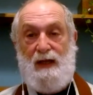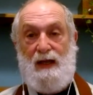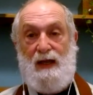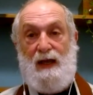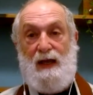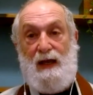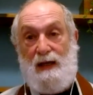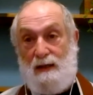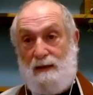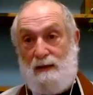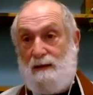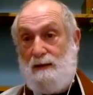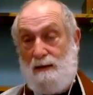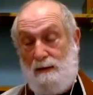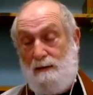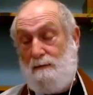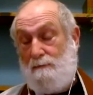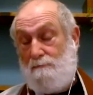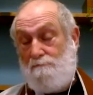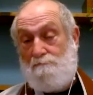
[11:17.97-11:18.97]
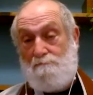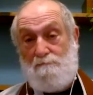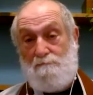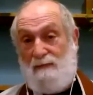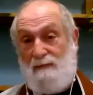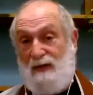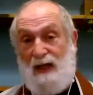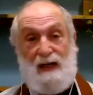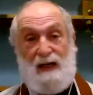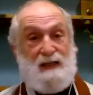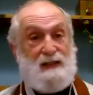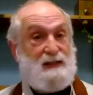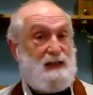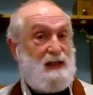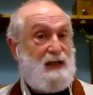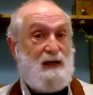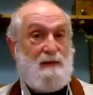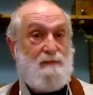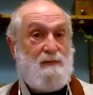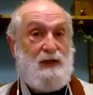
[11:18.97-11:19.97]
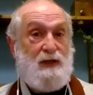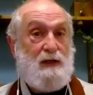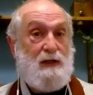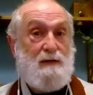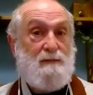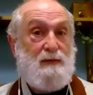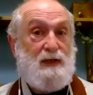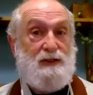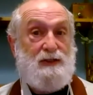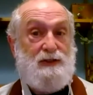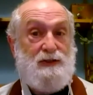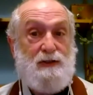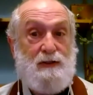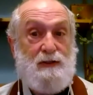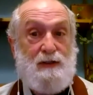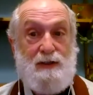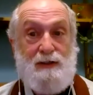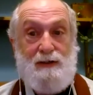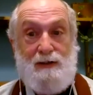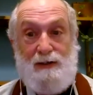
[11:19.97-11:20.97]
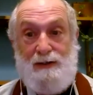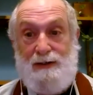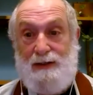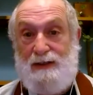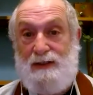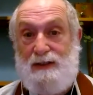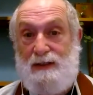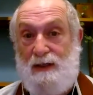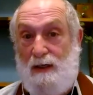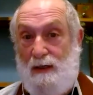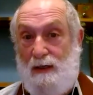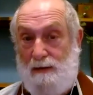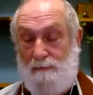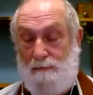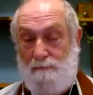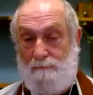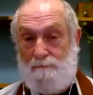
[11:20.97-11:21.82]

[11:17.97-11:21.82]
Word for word: And that has kept me on my journey all this time.